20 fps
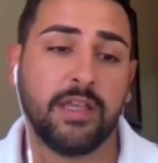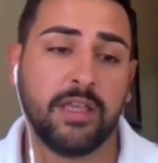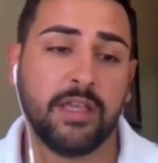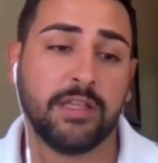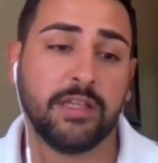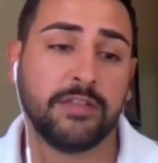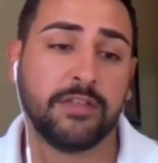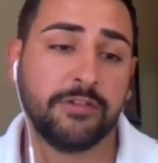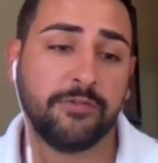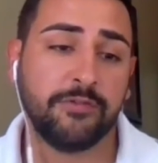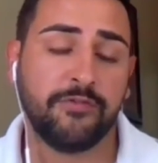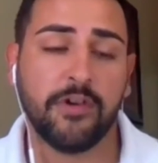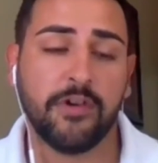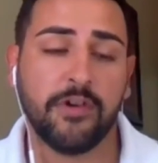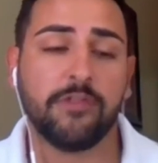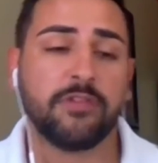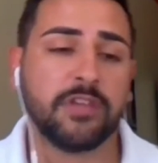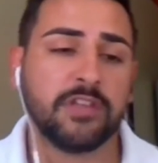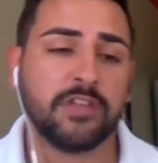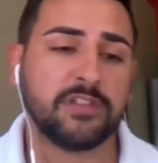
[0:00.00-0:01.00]
into
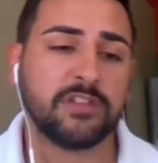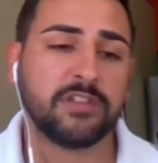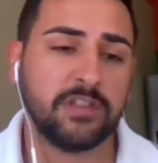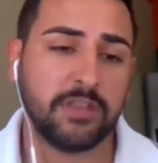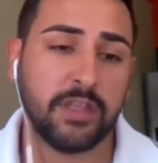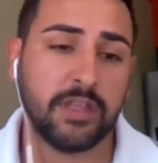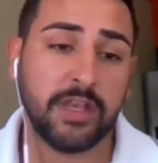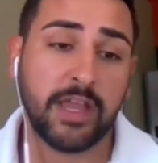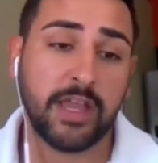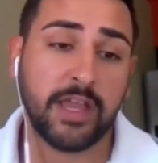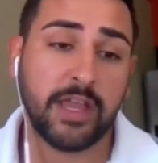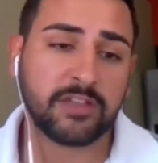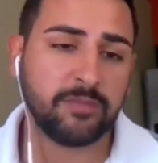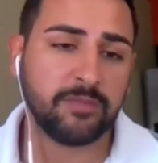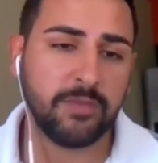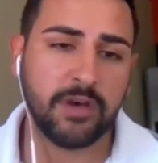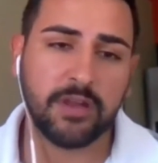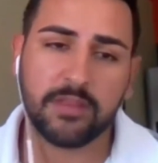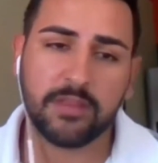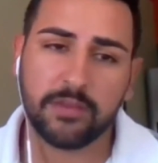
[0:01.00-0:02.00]
focus, the
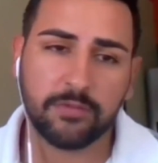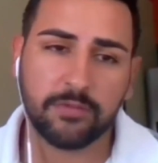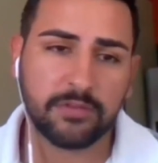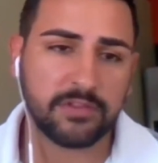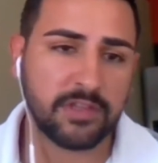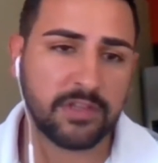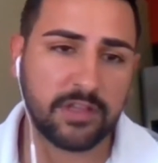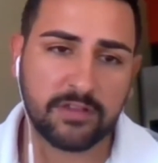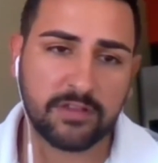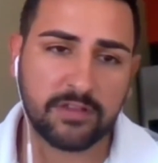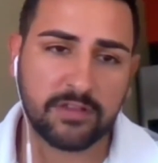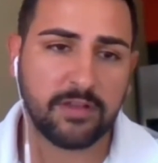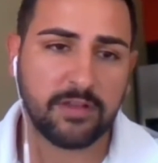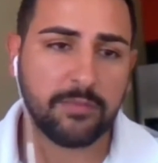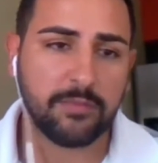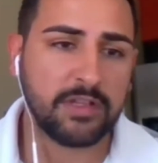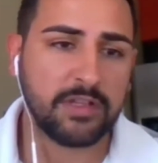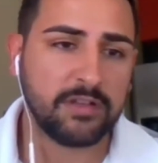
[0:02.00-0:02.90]
next month it was like,